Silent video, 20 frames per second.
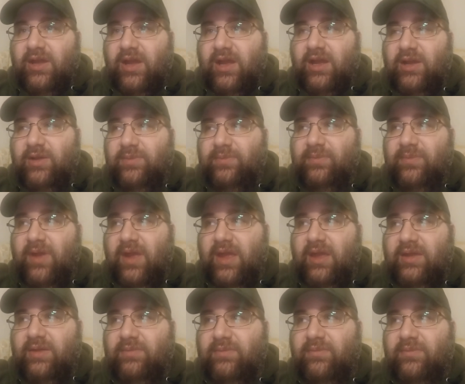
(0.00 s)
Um,
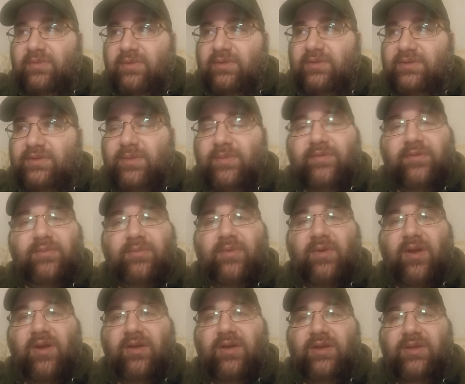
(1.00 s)
and some of
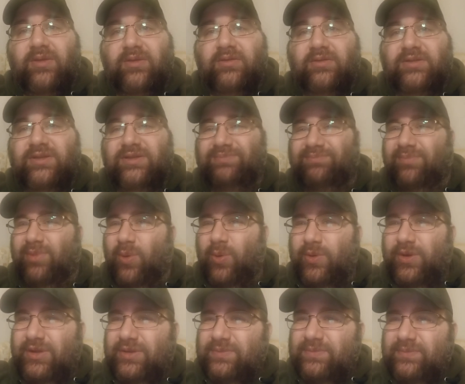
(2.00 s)
them are either just
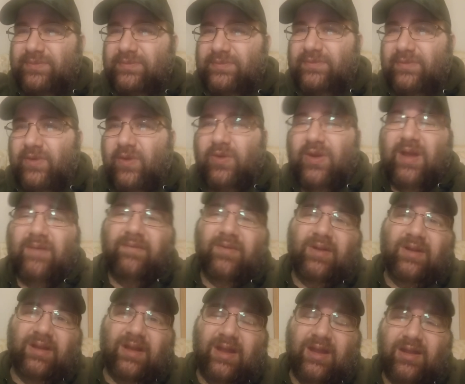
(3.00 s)
boring or not
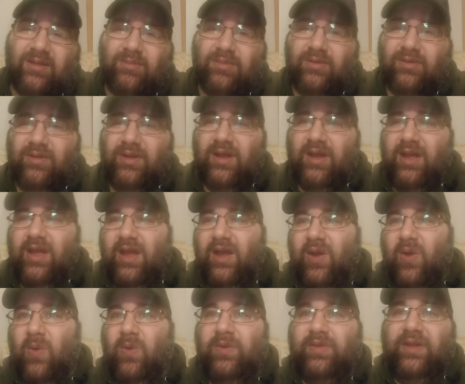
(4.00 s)
very likable.
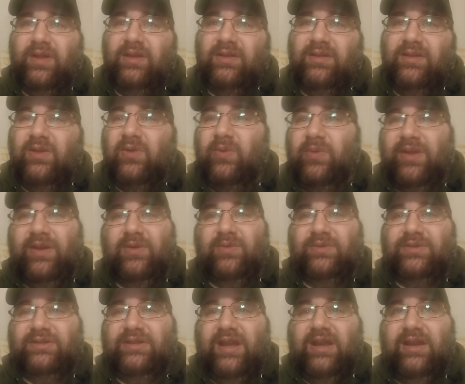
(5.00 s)
Or they, you know, they
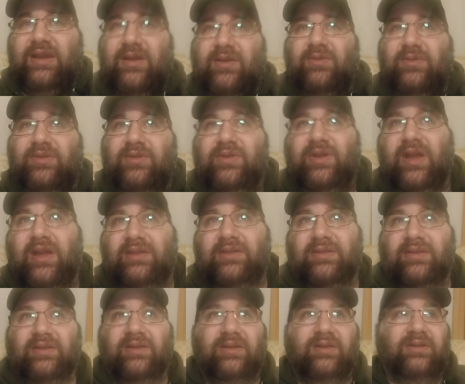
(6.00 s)
don't stand out. You
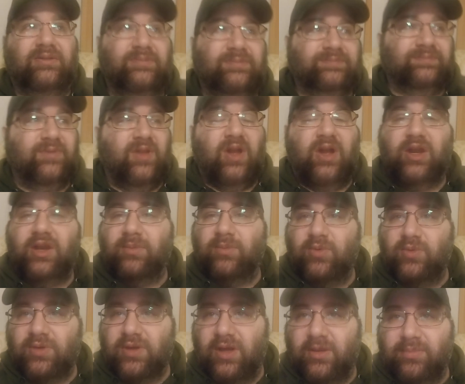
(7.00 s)
got the, the
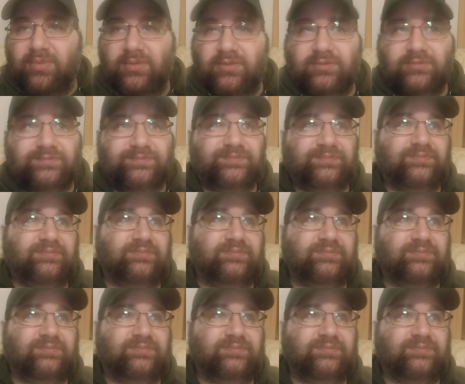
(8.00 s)
honeymoon couple.